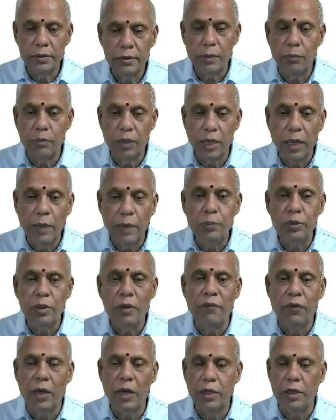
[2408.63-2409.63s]
some types
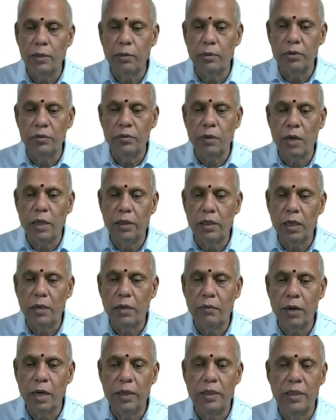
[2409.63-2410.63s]
of arguments.
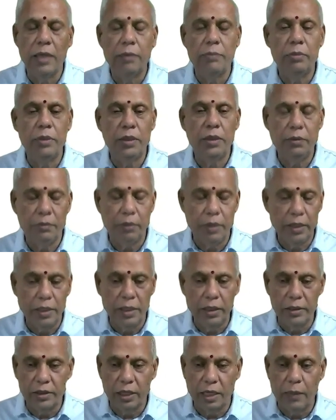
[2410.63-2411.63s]
What can be the
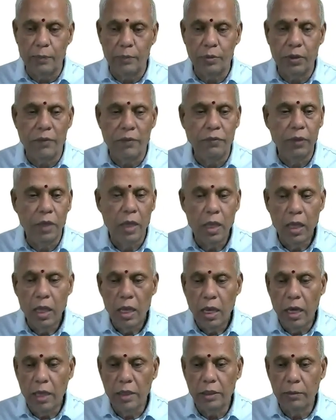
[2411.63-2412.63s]
various types of
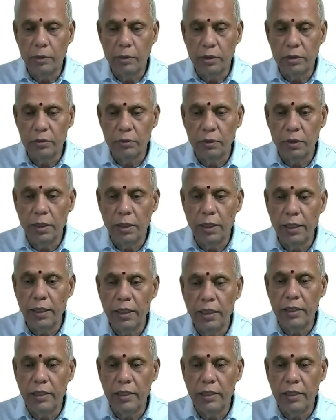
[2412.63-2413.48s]
arguments? We'll look